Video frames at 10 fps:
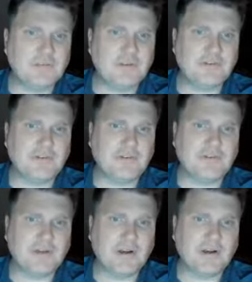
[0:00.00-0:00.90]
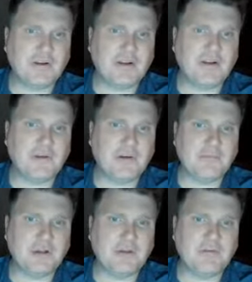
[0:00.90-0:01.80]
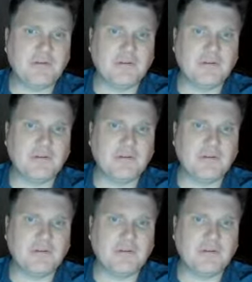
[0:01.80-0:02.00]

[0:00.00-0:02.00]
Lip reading: messages from Higher Guide about my